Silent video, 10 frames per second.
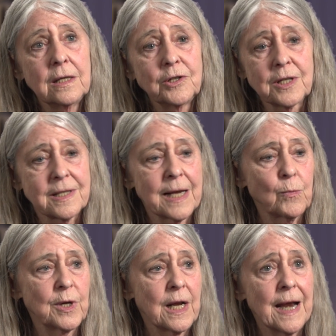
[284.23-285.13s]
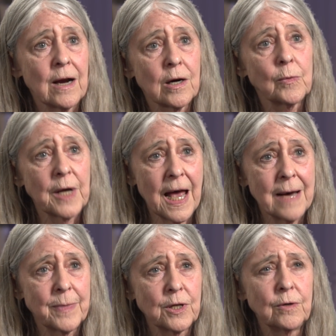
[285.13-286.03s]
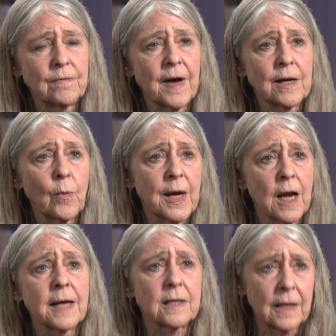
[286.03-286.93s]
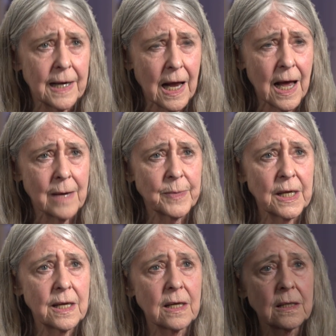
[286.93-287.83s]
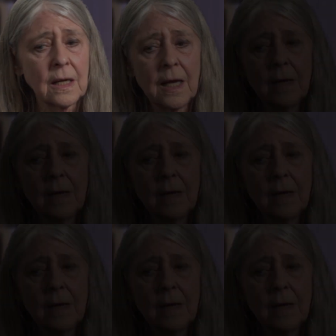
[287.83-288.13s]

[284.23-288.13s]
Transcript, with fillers: Just like when an error would happen, you'd find a way not to let it happen again.